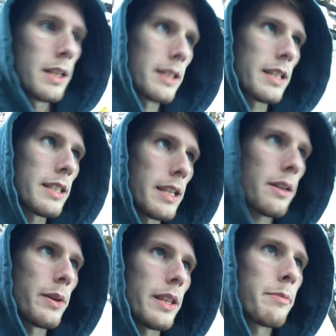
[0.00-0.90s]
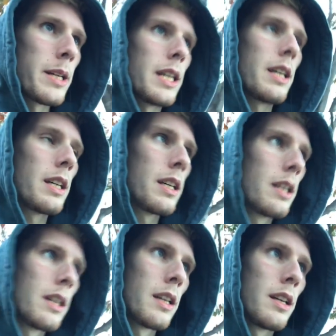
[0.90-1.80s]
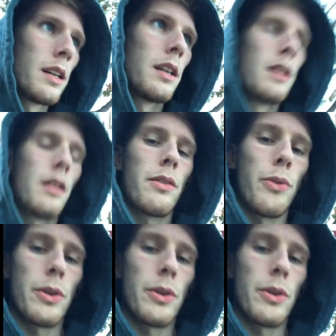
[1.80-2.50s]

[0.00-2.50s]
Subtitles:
to stick with me through